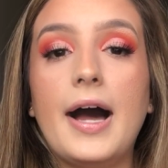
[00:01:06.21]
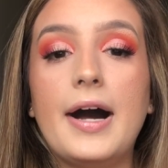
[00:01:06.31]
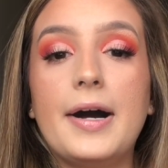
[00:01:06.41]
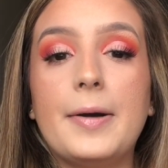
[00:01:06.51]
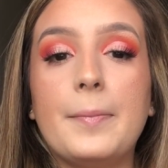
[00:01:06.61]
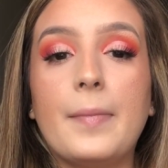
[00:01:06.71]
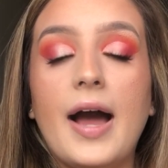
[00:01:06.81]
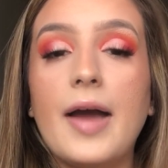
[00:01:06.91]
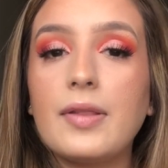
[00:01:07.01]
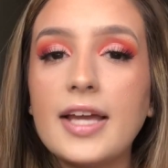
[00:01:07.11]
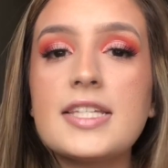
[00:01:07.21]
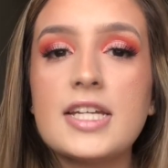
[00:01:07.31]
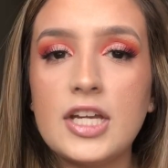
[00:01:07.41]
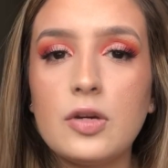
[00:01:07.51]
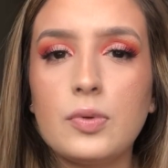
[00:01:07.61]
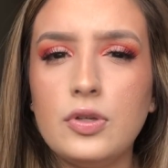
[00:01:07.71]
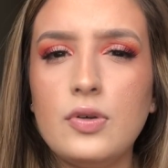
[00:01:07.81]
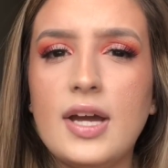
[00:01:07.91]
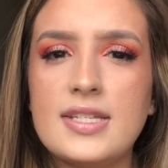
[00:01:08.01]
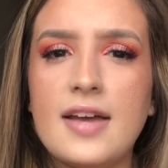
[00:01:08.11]
I would like to hear what you
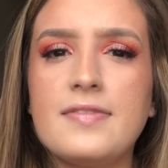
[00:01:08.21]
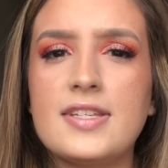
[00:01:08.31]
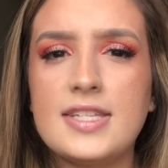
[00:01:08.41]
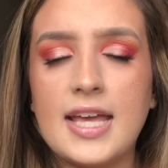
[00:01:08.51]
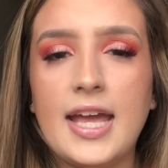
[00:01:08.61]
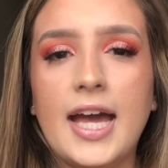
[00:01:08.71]
guys have to say.